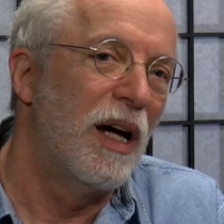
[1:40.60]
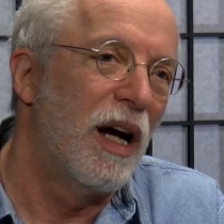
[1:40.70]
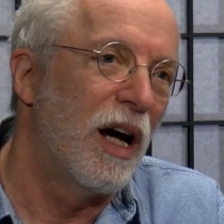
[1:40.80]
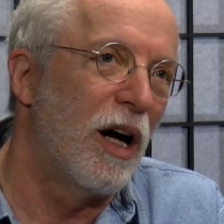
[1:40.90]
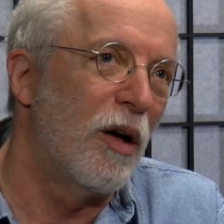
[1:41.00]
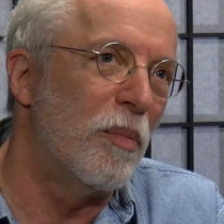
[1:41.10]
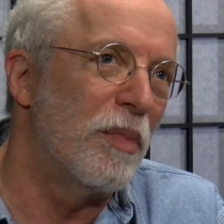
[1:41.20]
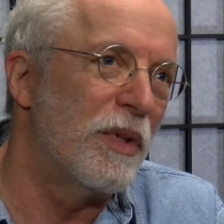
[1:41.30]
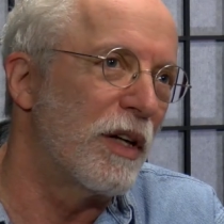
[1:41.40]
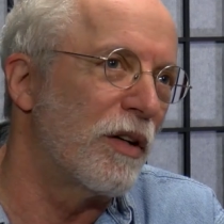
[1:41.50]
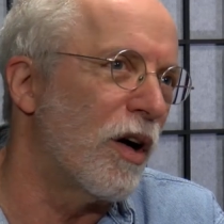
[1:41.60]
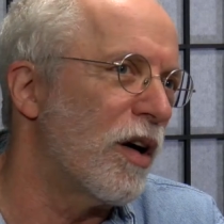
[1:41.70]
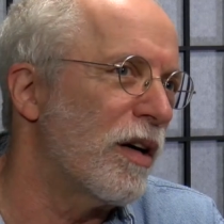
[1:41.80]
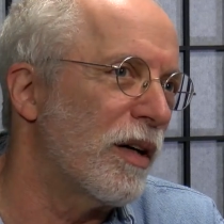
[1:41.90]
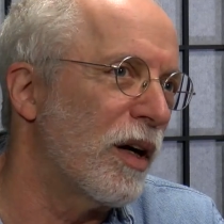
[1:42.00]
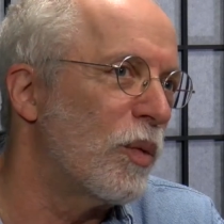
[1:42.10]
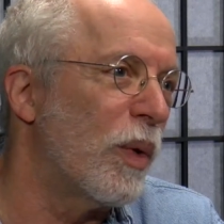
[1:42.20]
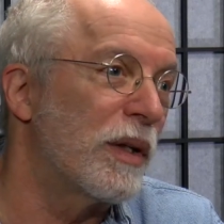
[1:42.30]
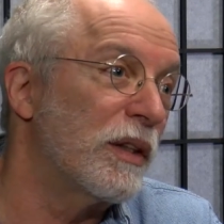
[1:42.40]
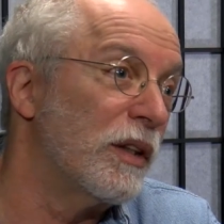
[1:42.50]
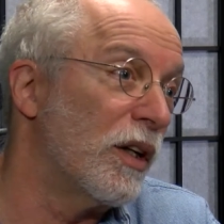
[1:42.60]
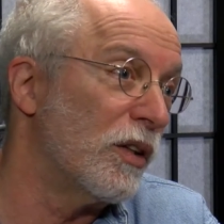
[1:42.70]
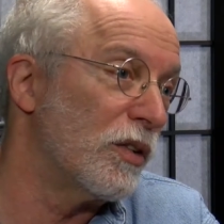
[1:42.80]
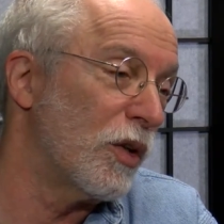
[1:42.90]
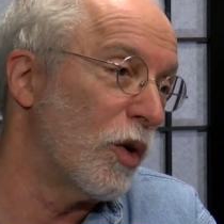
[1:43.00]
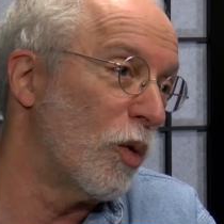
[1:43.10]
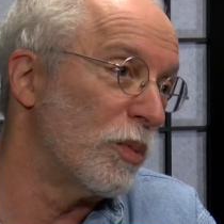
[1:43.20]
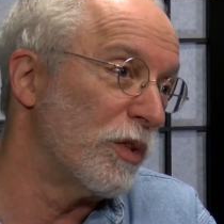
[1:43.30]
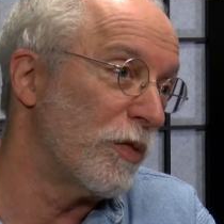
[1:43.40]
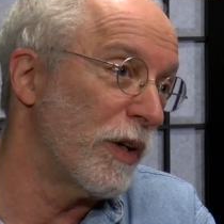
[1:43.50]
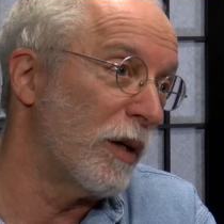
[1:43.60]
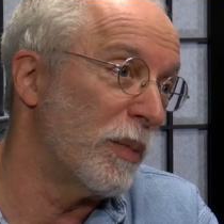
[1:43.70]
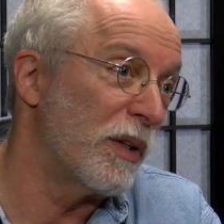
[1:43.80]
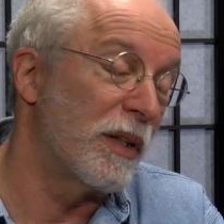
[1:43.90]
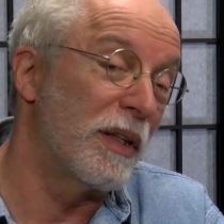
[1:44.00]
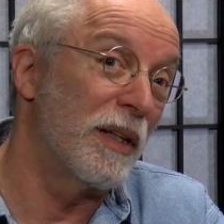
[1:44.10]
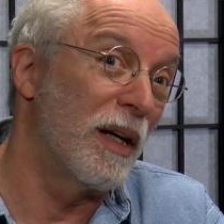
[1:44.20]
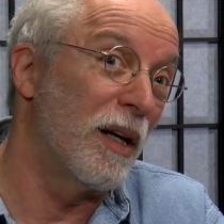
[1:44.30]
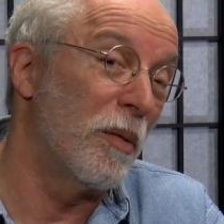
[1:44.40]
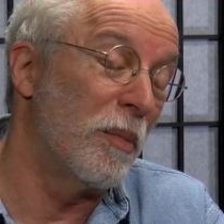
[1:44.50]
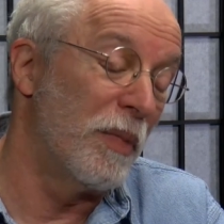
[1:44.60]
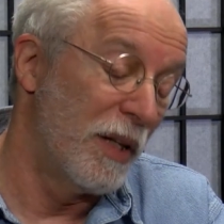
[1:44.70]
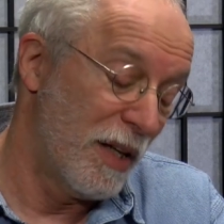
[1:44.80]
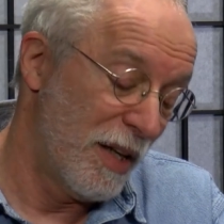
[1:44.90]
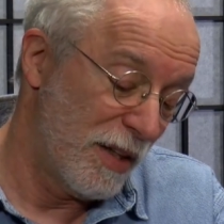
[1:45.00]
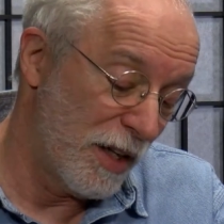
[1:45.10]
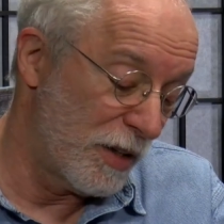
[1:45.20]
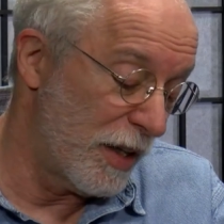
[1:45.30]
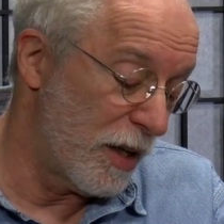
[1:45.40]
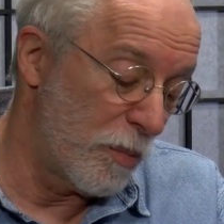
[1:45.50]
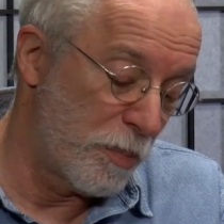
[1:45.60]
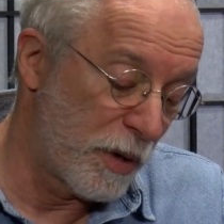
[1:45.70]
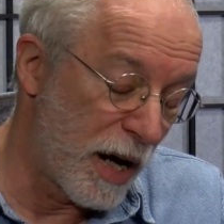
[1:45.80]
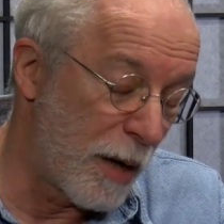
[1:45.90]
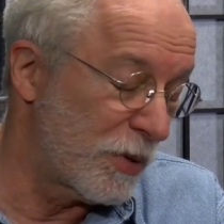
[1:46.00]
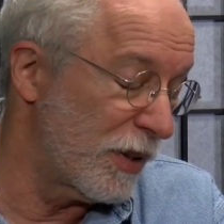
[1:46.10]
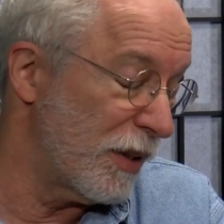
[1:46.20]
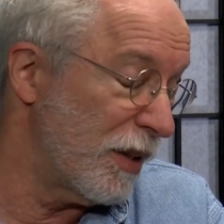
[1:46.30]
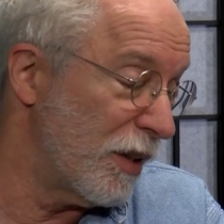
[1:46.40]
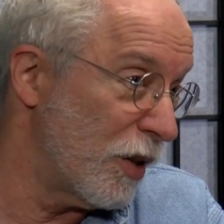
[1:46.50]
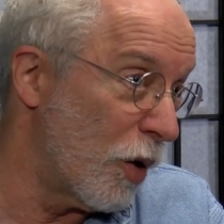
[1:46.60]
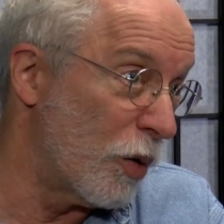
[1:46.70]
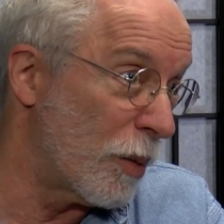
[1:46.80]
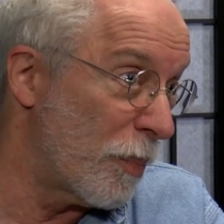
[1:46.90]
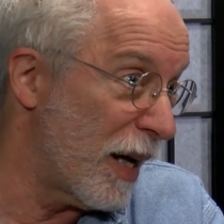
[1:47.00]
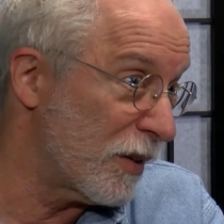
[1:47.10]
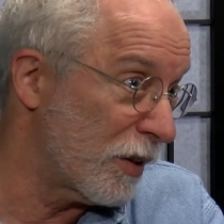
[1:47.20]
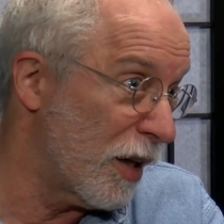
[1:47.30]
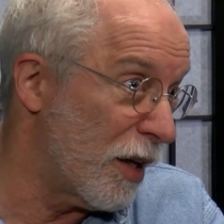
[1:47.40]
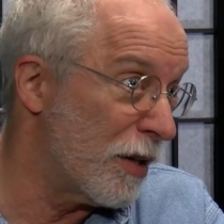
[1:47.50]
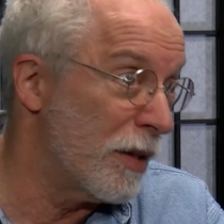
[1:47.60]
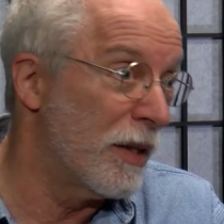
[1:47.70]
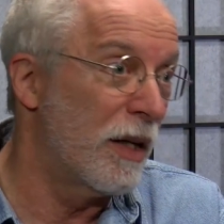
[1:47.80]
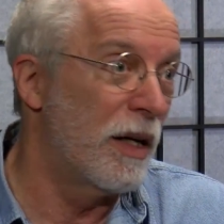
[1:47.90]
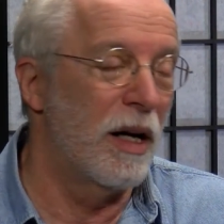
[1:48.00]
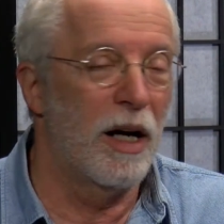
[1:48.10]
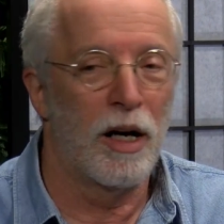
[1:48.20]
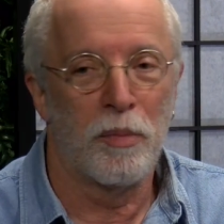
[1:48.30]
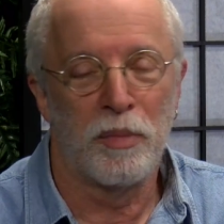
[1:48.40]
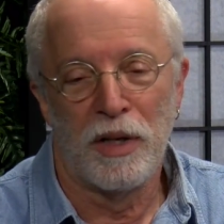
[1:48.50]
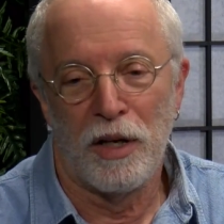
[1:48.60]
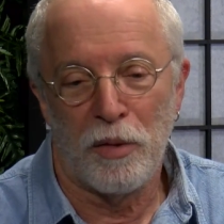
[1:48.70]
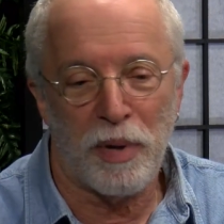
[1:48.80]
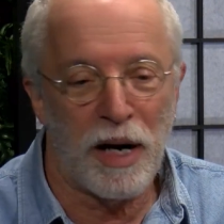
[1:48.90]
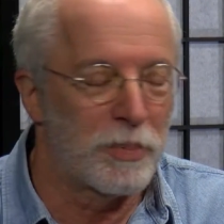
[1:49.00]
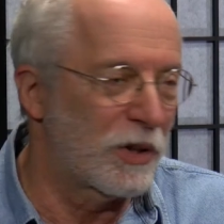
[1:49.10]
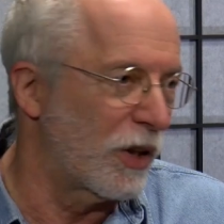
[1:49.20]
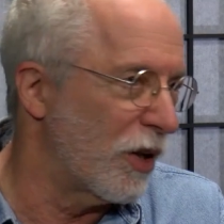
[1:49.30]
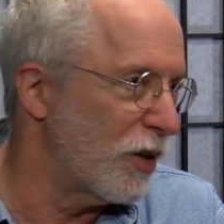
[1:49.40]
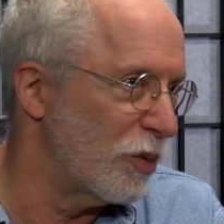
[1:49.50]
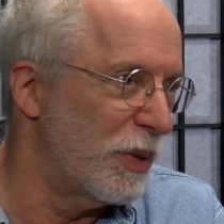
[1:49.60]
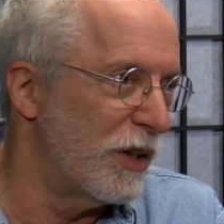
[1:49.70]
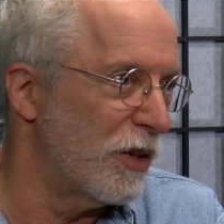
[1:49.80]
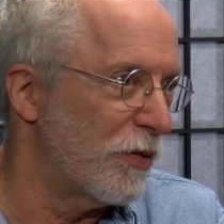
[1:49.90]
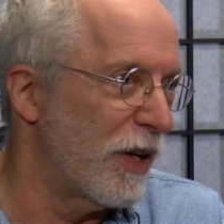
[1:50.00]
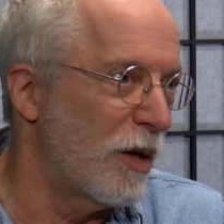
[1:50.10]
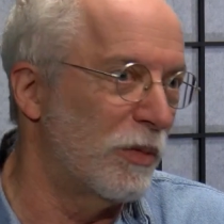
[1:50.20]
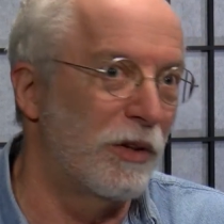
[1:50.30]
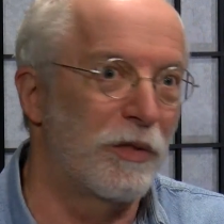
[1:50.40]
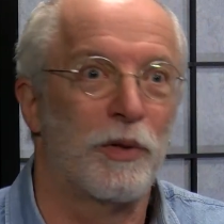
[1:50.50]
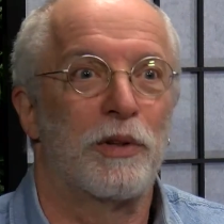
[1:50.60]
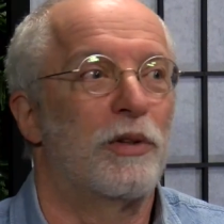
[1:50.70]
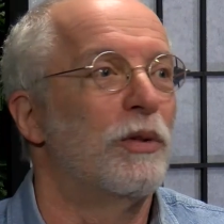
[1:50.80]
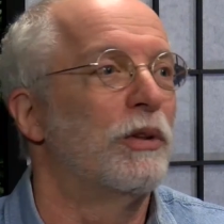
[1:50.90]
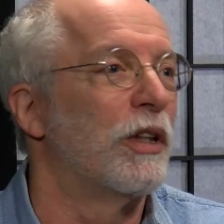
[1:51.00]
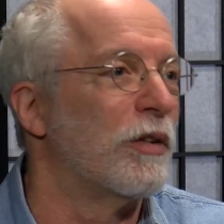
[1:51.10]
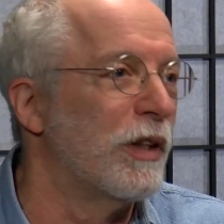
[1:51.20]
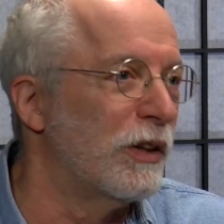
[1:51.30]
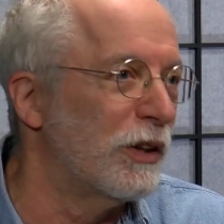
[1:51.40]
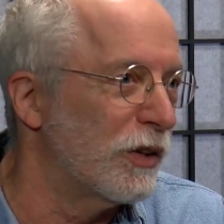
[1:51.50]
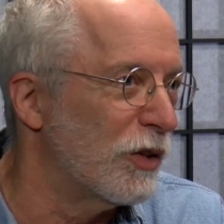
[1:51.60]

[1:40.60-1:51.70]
There are unwanted guns in homes in Falmouth. They're perhaps the owner passed on. Perhaps the gun has been in the family for 2 generations.